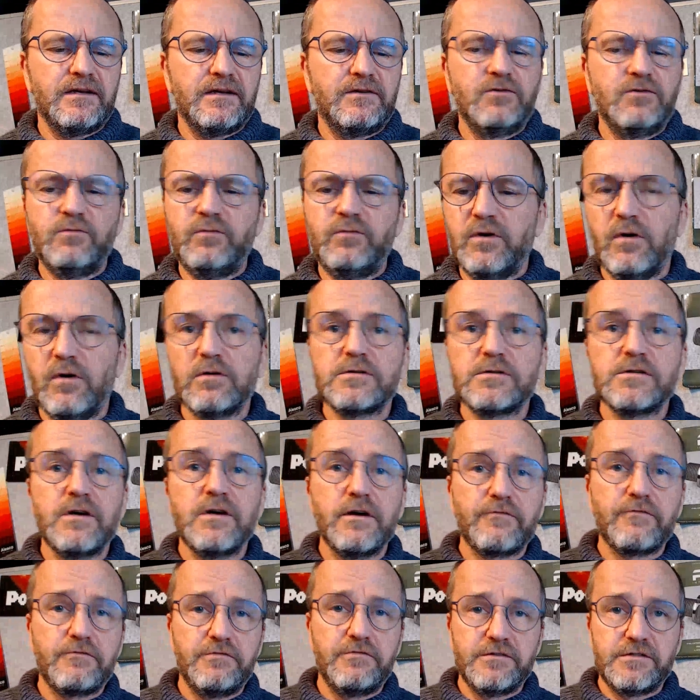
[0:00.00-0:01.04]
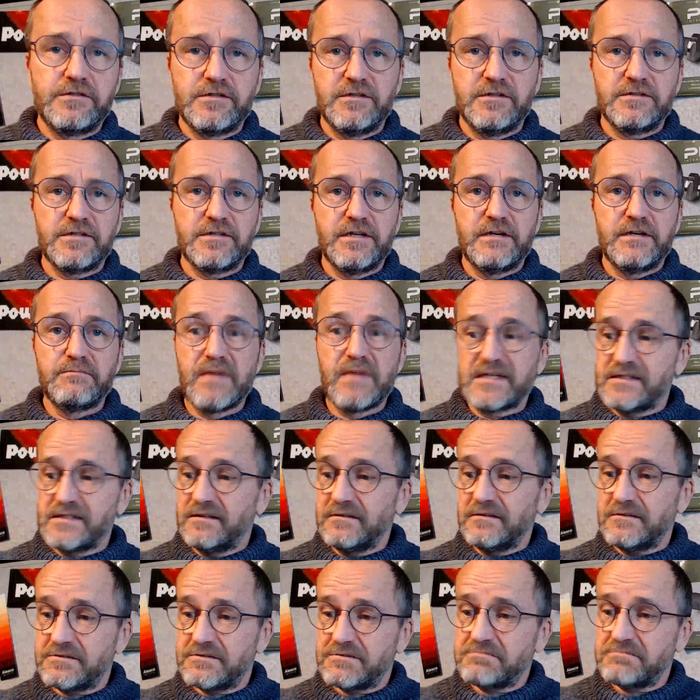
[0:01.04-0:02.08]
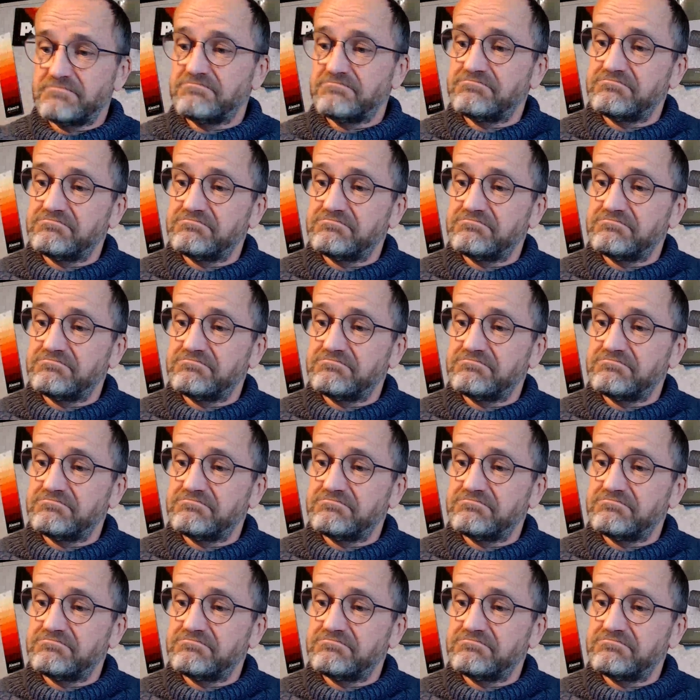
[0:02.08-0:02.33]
do we also have crystals in metals?